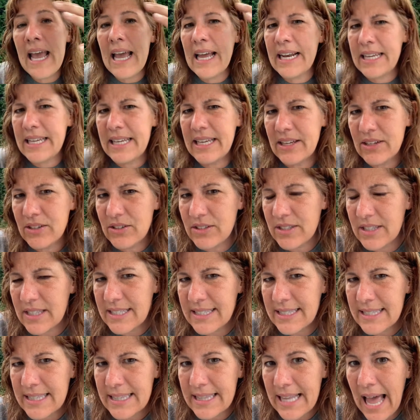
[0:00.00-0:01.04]
and he hears
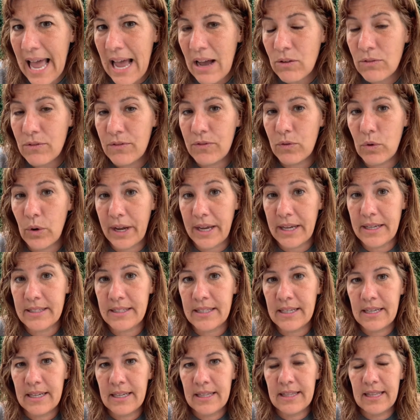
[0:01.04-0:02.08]
this loud voice
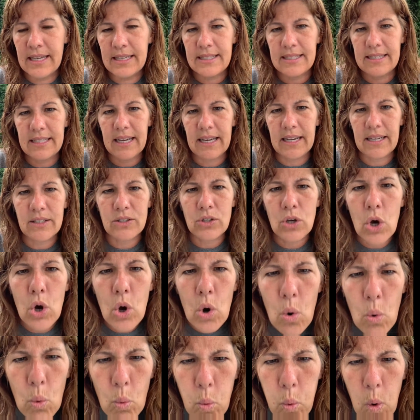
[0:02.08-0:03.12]
that says,
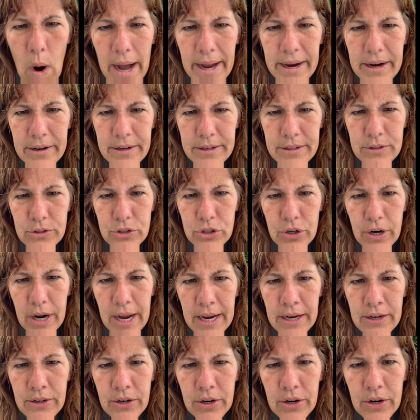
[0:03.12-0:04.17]
why are you
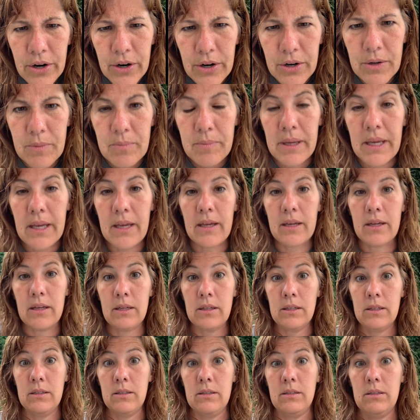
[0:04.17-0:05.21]
trying to hurt me?
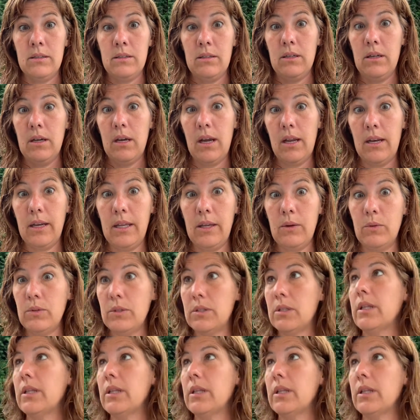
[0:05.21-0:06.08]
And he was